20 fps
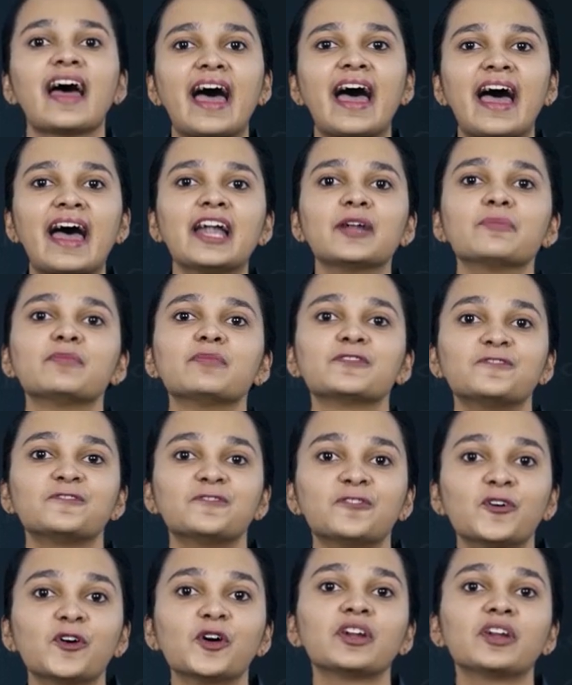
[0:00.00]
And
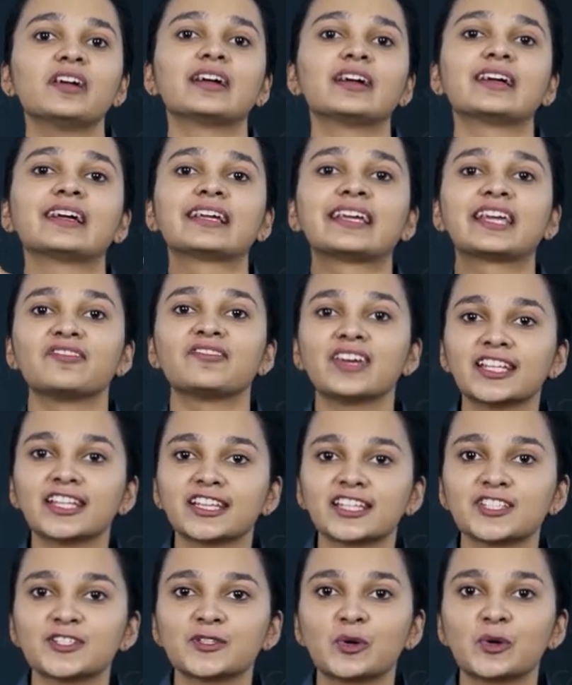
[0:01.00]
before
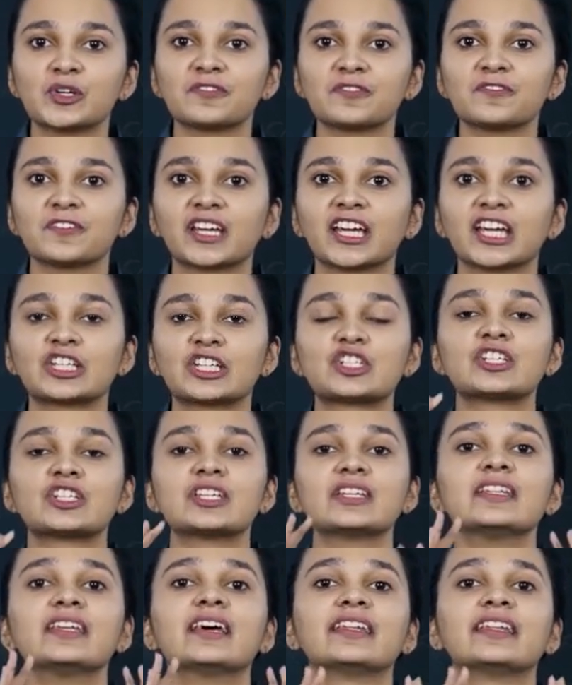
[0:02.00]
giving this
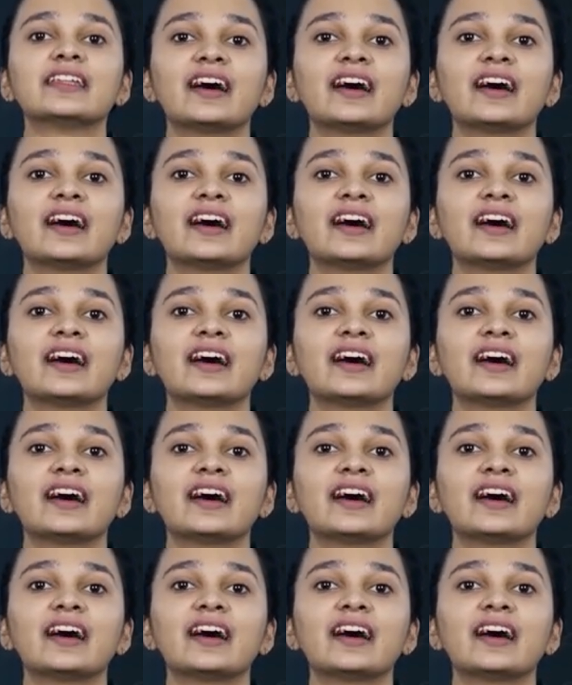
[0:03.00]
notification,